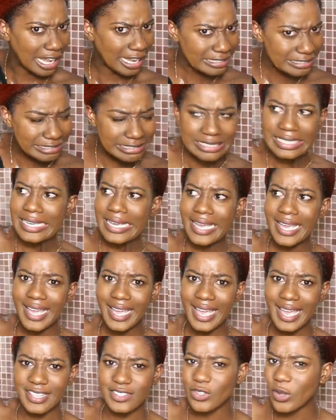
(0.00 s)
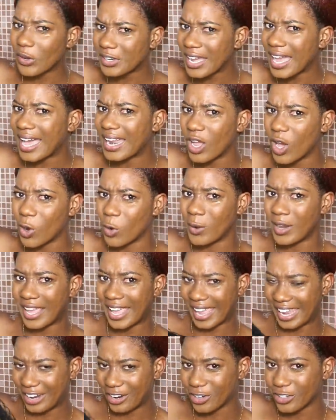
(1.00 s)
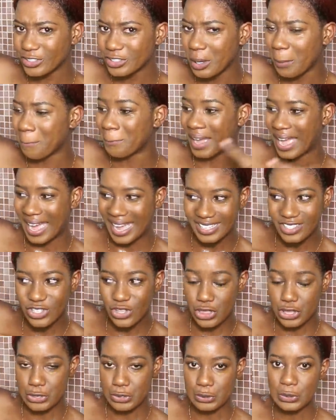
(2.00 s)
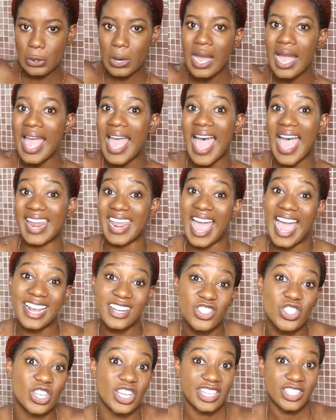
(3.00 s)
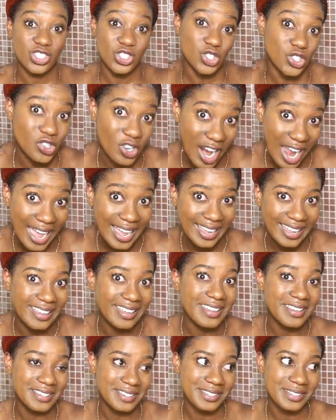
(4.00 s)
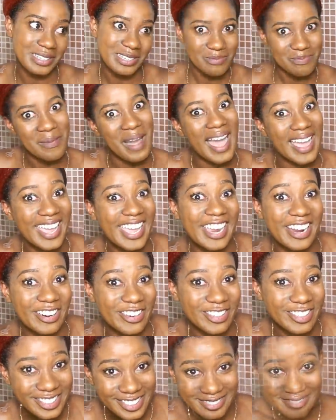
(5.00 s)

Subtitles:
net, it's gonna allow air to pass through and actually dry my hair.